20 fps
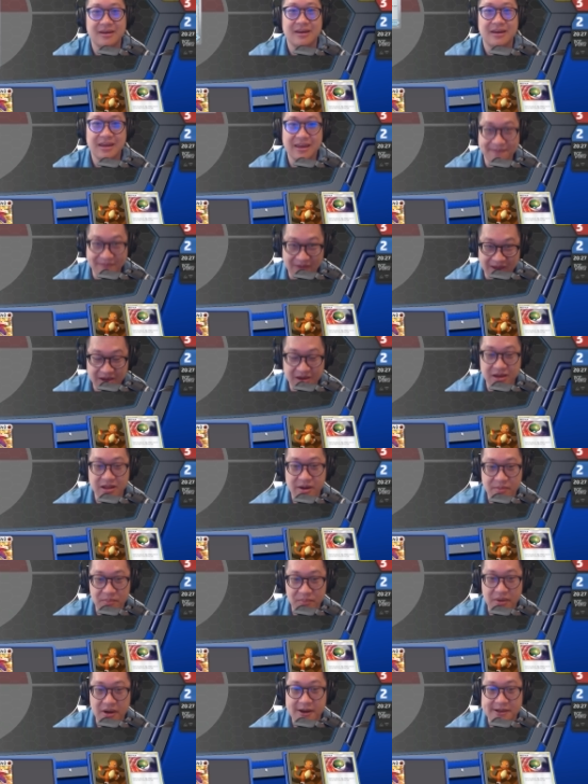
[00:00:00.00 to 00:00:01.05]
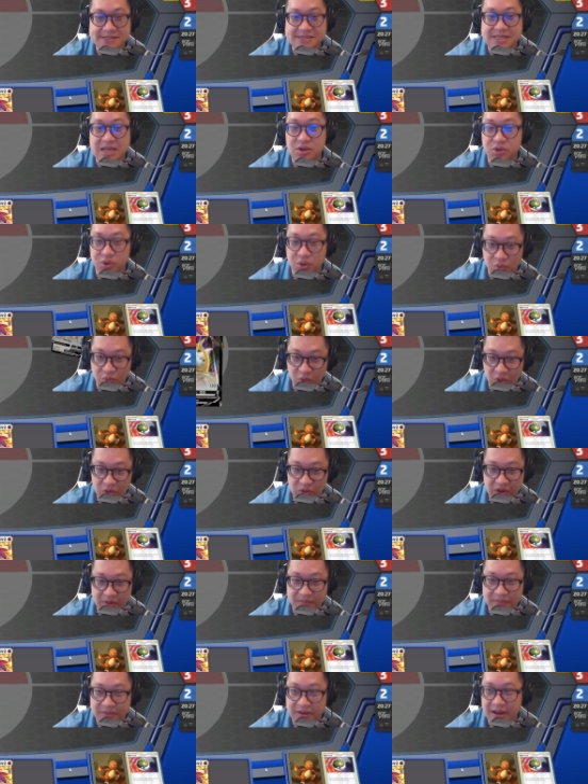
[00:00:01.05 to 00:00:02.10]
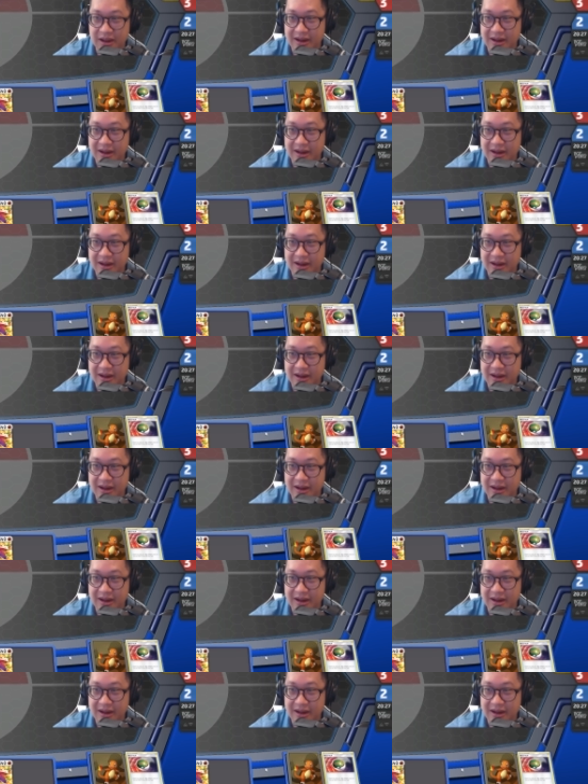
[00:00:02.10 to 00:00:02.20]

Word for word: If he could have bossed out the Rotom,